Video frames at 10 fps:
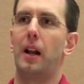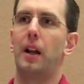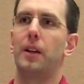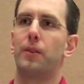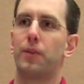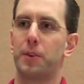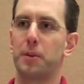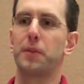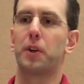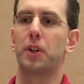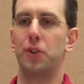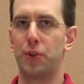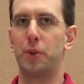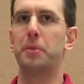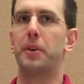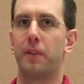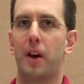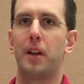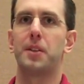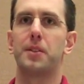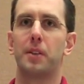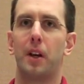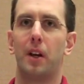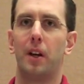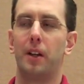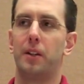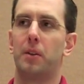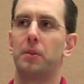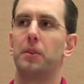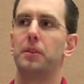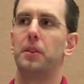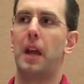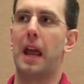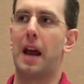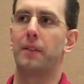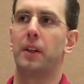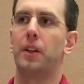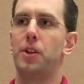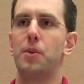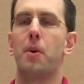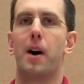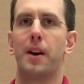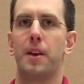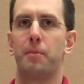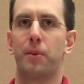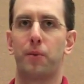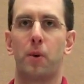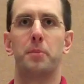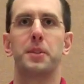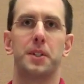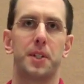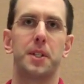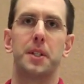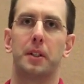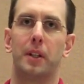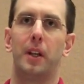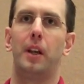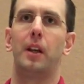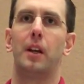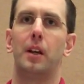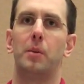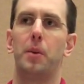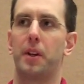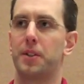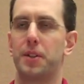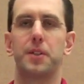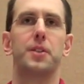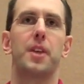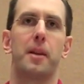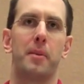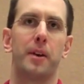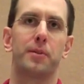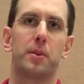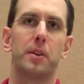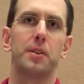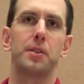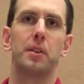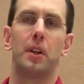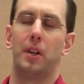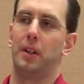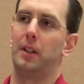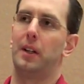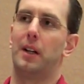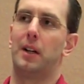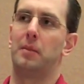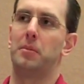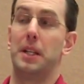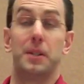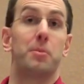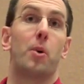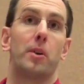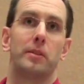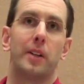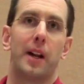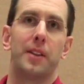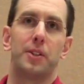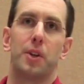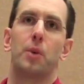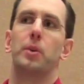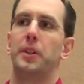especially for a consumer device, having a UI that performs consistently with a consistent set of metaphors is important. And I think Joe really